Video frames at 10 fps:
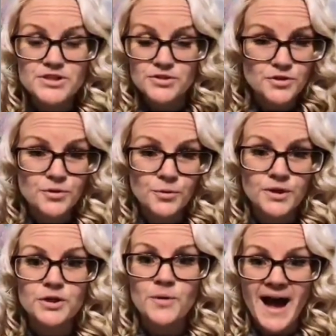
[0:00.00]
to you.
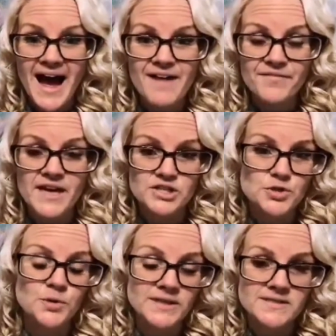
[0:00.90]
You have that
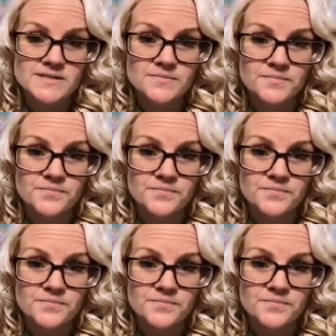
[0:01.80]
choice.